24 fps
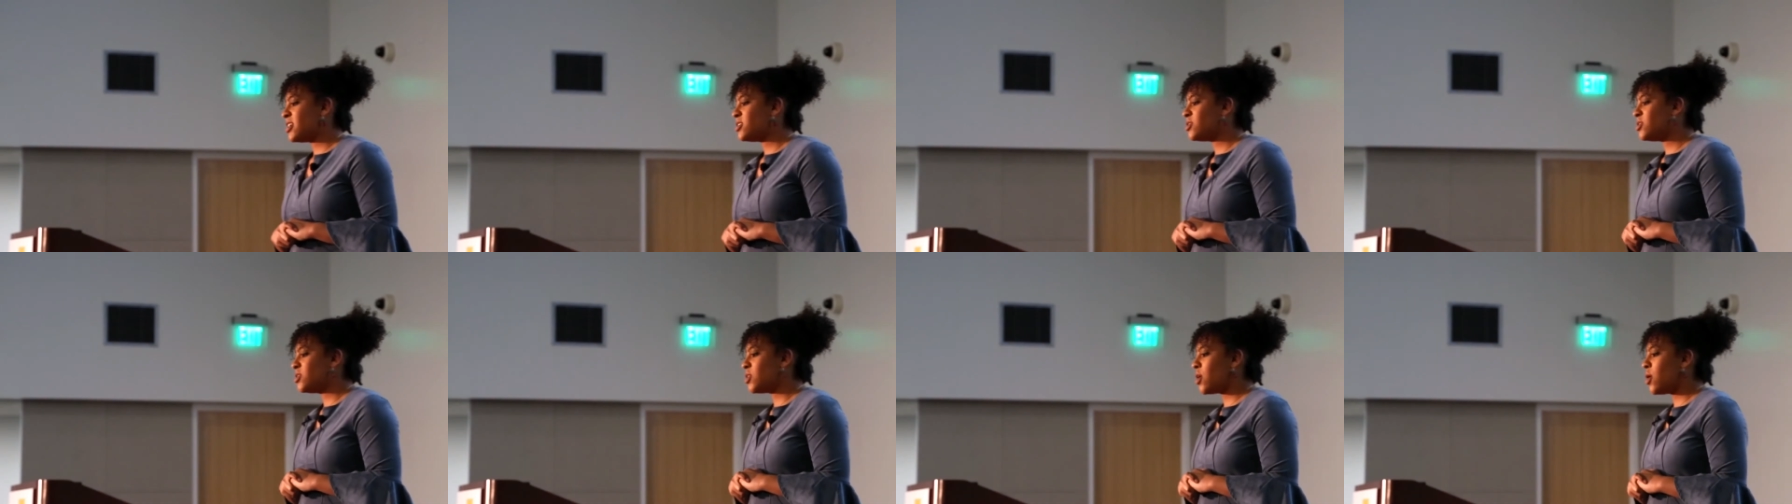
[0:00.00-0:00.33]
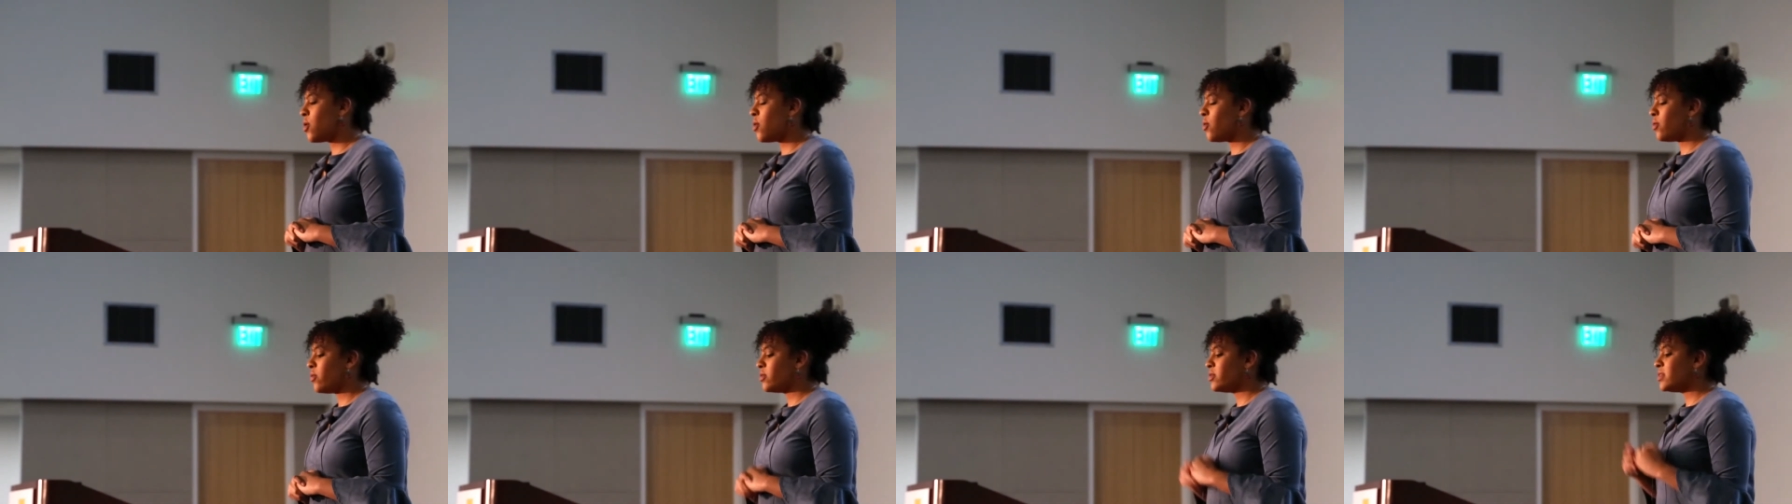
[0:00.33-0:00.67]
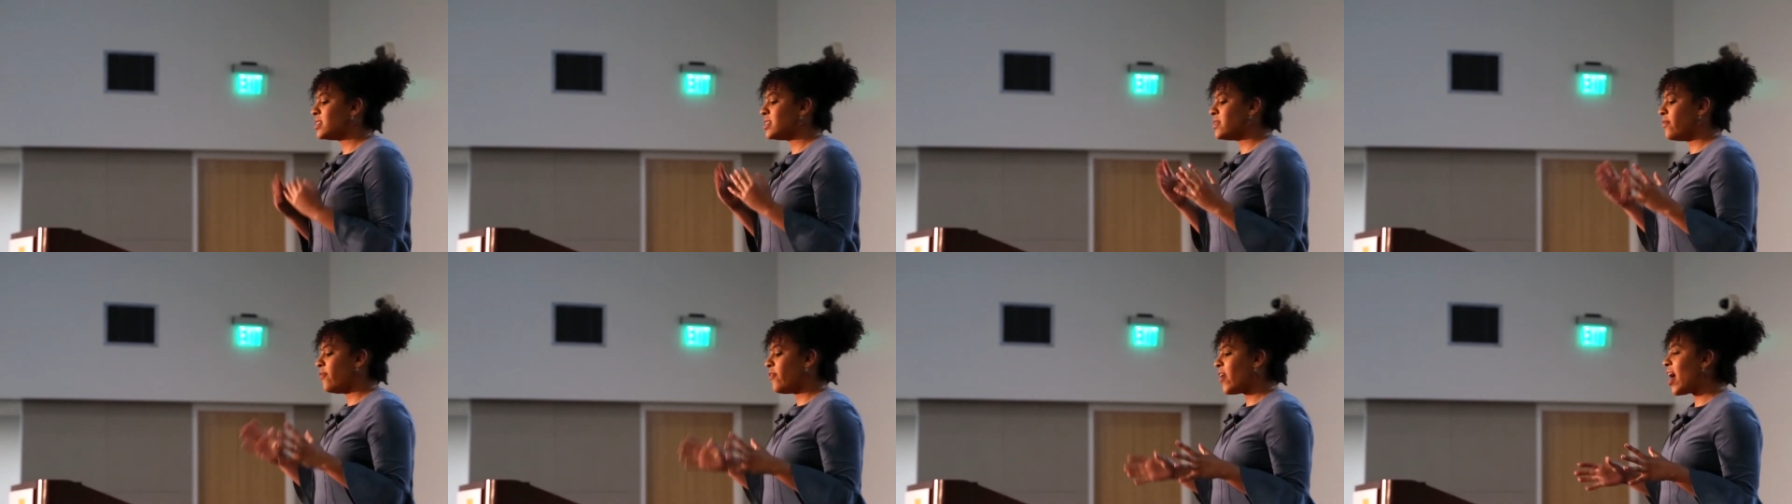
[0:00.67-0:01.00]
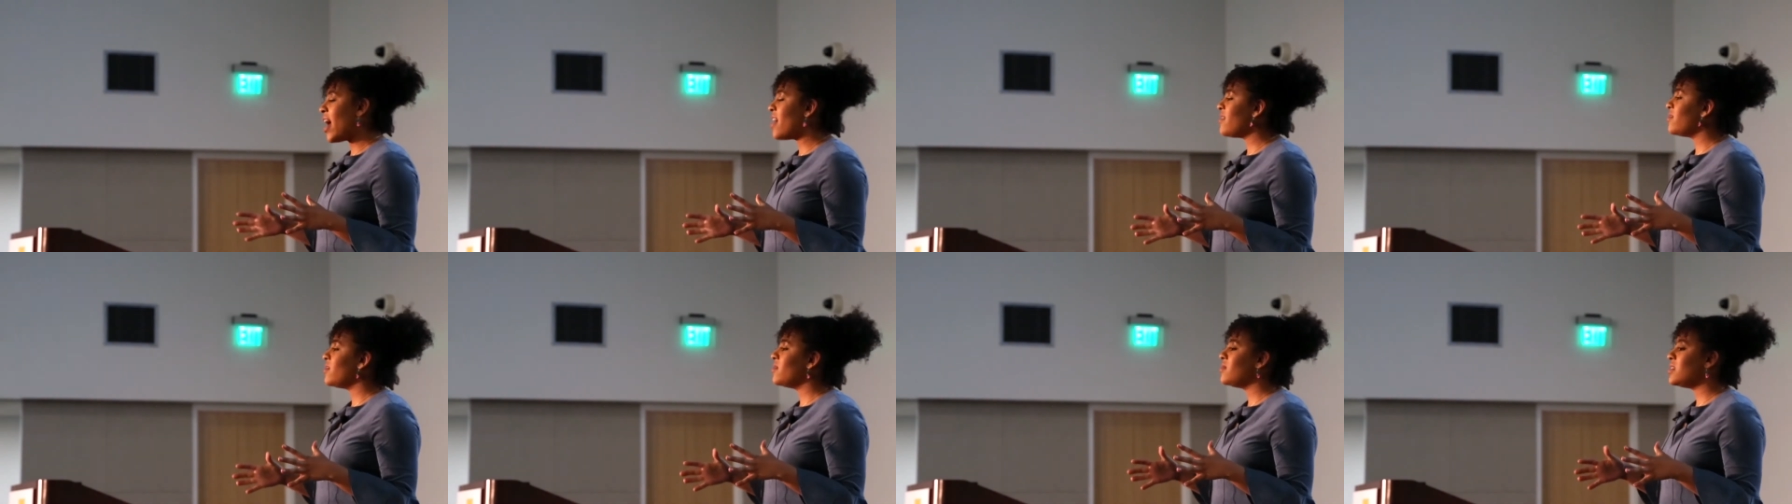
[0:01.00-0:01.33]
And so
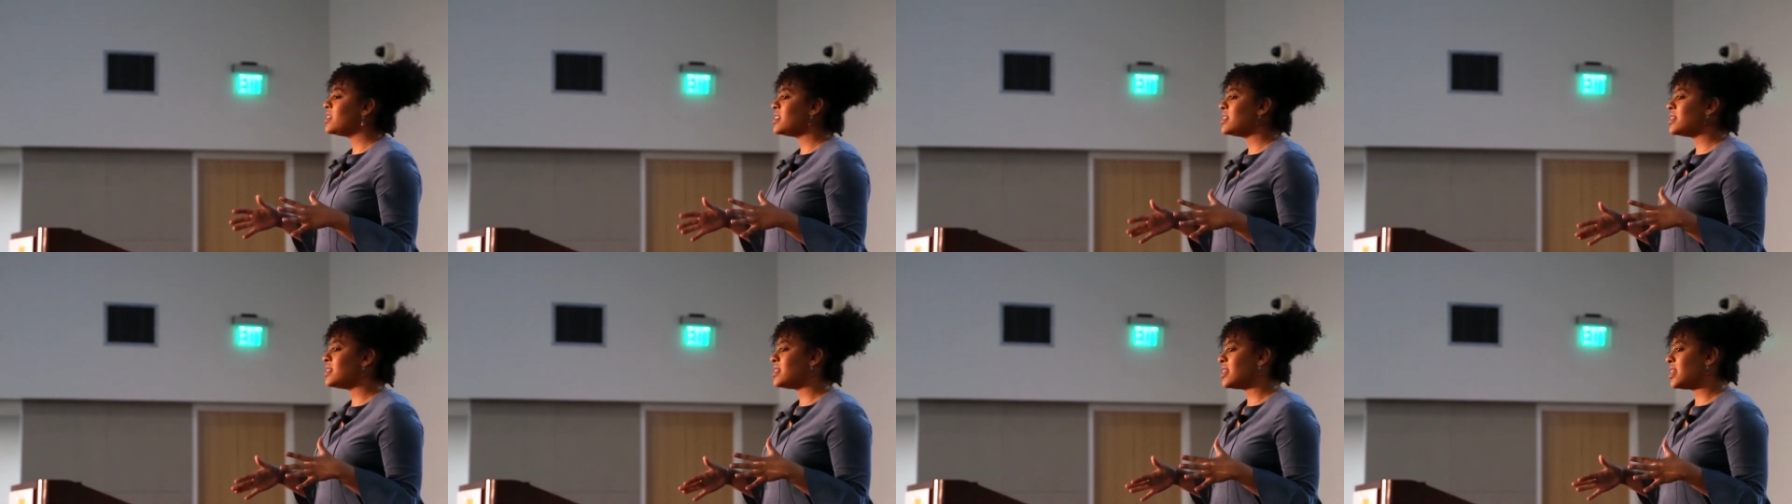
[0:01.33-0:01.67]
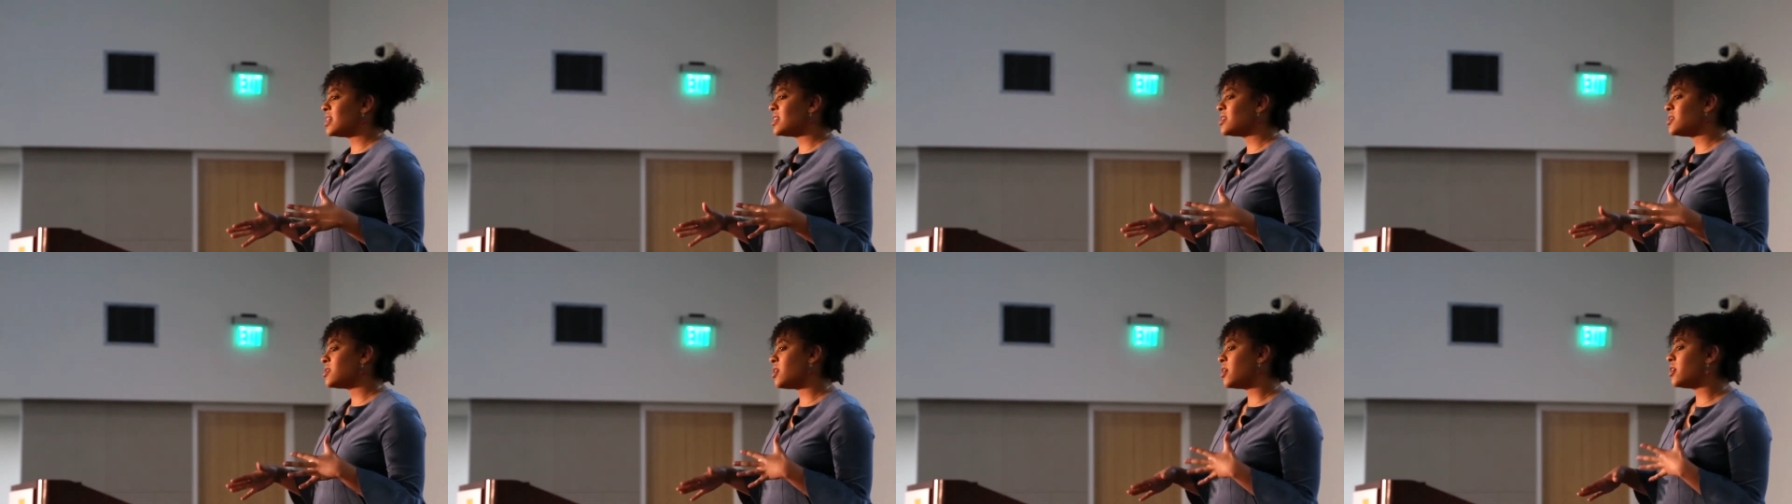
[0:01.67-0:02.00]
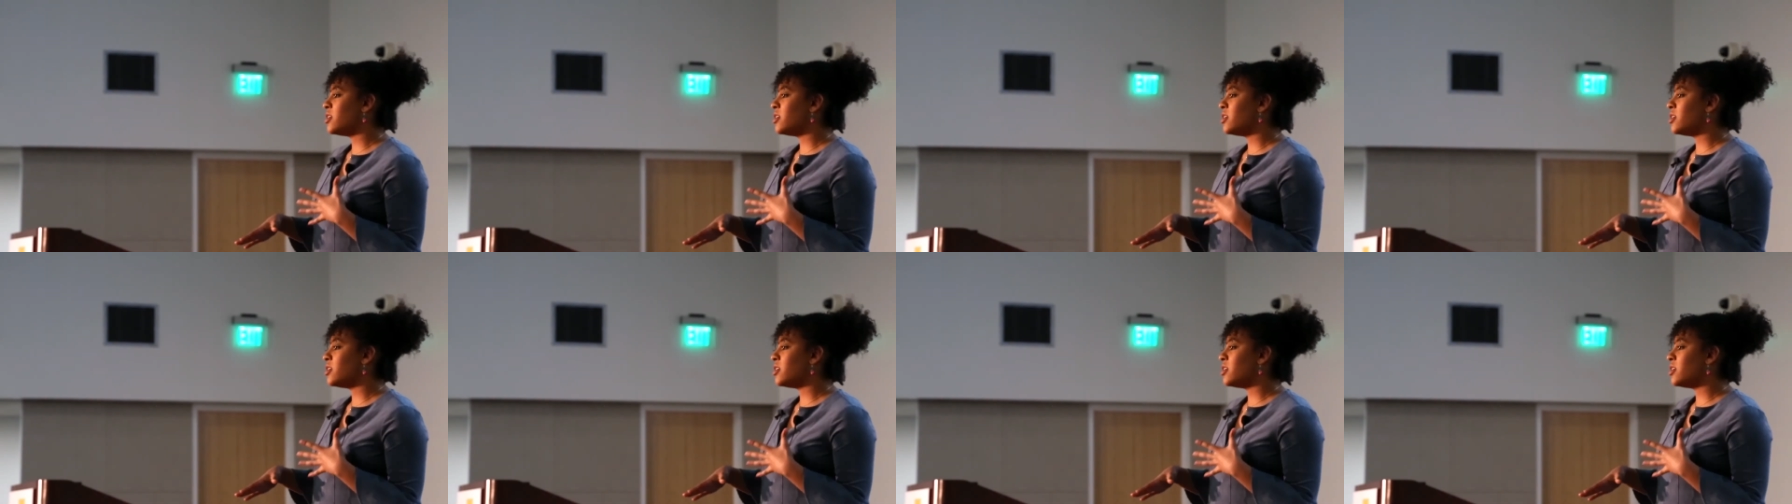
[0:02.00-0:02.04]
five of these six